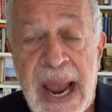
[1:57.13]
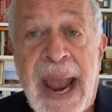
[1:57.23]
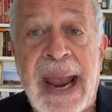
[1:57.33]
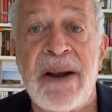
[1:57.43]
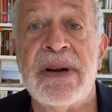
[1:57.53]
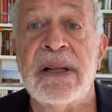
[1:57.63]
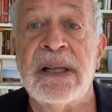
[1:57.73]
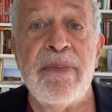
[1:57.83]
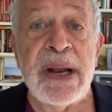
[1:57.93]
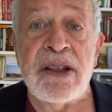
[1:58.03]
and
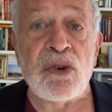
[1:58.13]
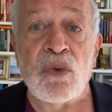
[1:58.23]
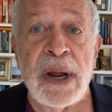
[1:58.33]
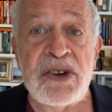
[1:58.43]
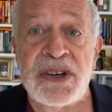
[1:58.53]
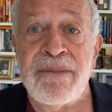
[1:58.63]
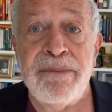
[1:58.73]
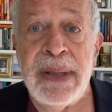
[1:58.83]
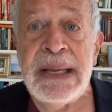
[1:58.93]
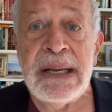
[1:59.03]
eliminate the rights of
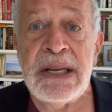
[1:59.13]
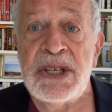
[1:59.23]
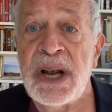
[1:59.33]
millions